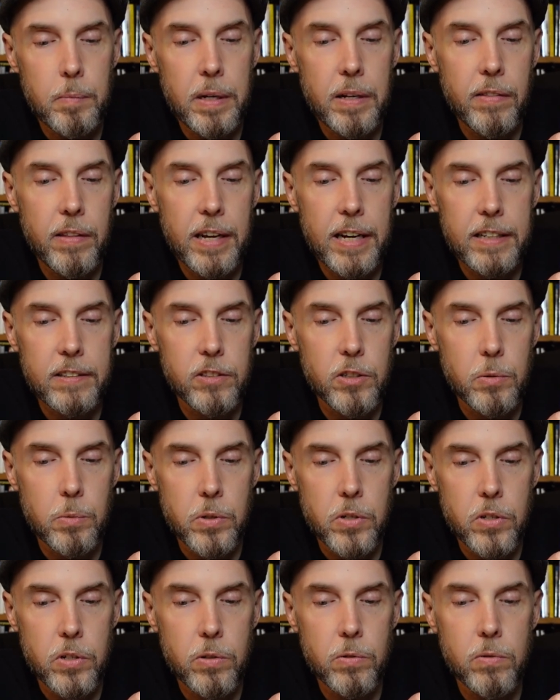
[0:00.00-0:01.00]
Many of the actors
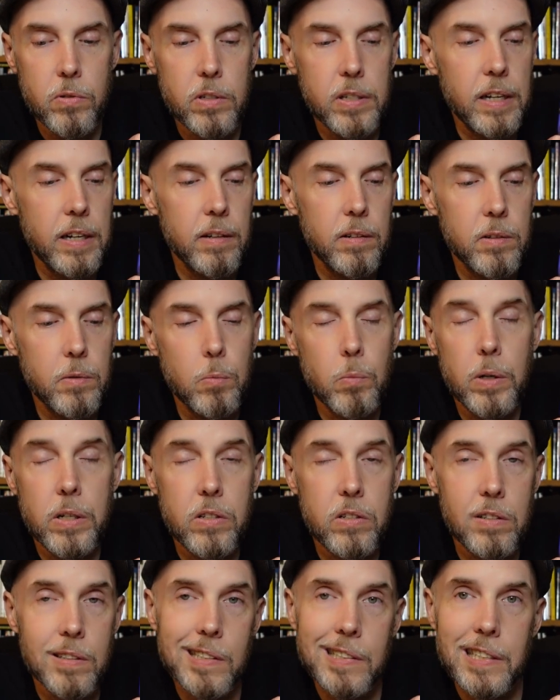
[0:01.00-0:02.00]
were students at
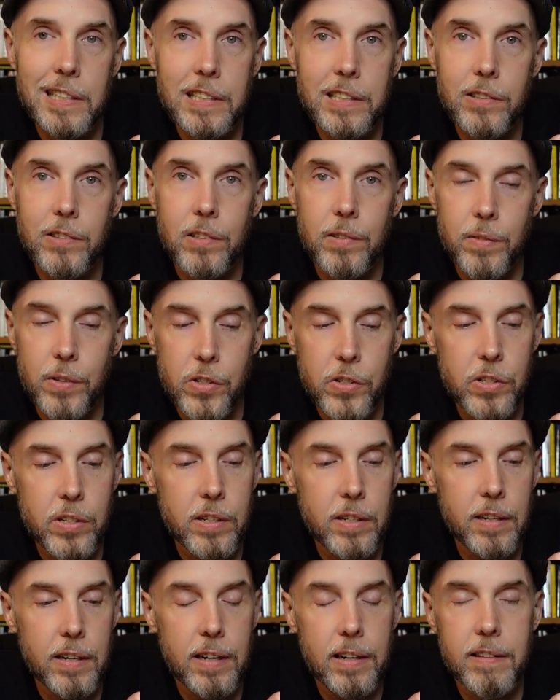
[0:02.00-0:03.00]
Western Kentucky
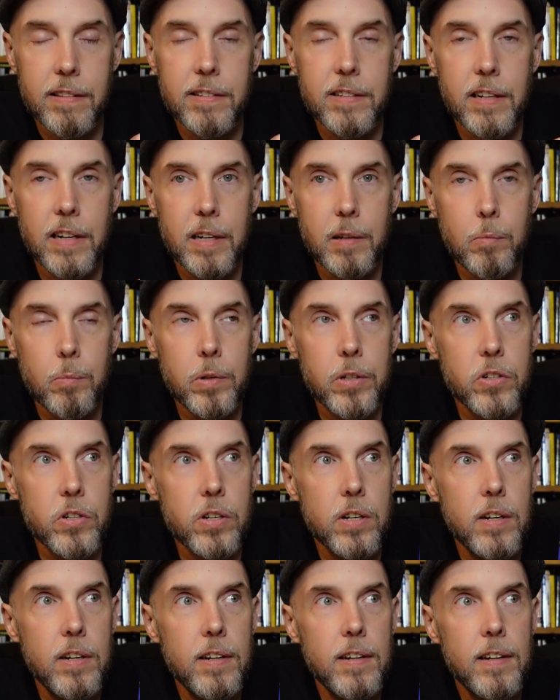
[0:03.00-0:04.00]
University at the time,
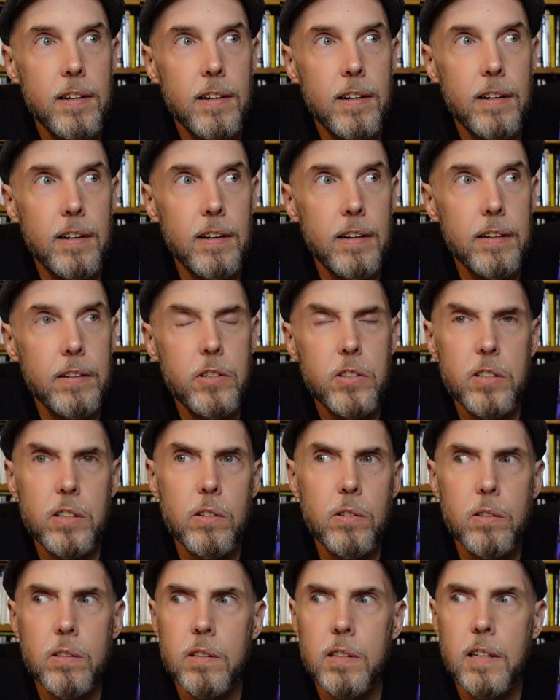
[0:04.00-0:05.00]
which I used to
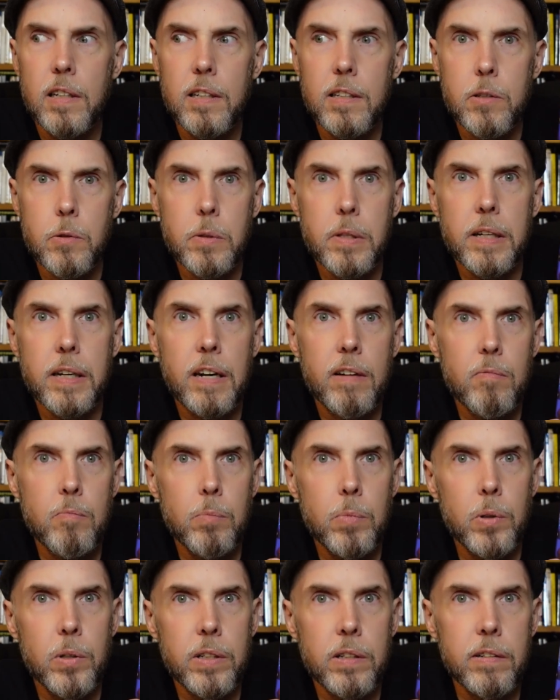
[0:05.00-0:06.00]
go to college with a guy
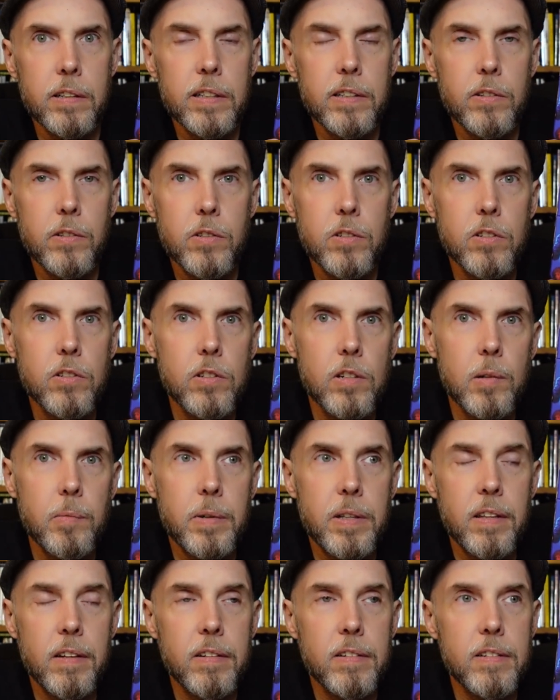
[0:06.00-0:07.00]
from Bowling Green who used to tell
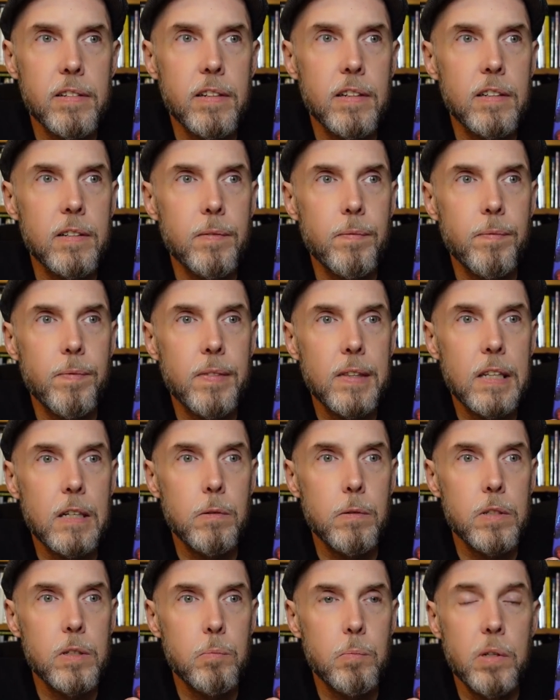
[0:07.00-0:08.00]
me that
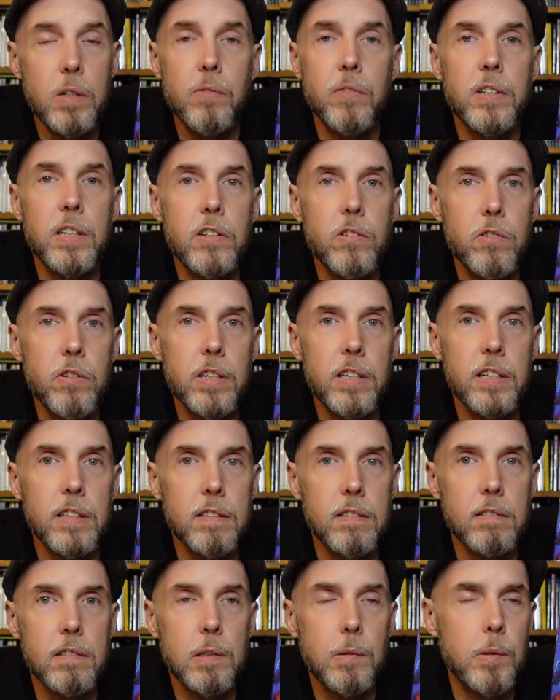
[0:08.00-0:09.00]
it was beautiful country
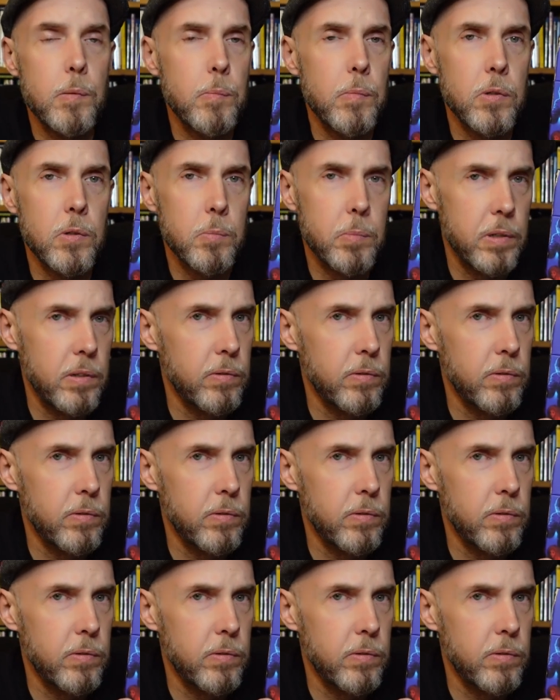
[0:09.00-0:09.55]
and some of the most